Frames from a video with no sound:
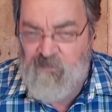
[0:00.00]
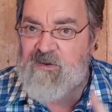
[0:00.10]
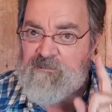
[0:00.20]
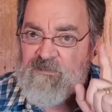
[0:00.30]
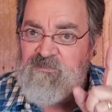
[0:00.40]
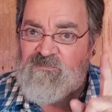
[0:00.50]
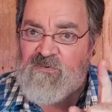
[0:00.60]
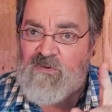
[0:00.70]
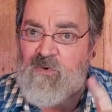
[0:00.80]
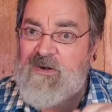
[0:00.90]
And we're going to be
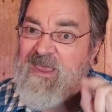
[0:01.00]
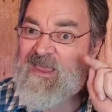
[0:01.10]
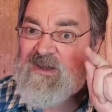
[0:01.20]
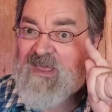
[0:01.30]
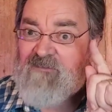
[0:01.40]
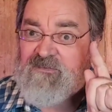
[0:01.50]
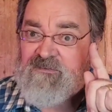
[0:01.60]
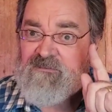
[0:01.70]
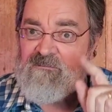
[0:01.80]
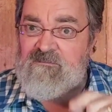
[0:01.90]
before the Lord in
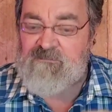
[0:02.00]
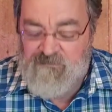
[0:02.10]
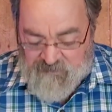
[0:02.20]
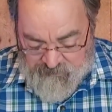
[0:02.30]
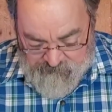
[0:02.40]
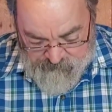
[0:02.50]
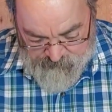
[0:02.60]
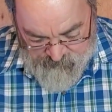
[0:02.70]
heaven, okay?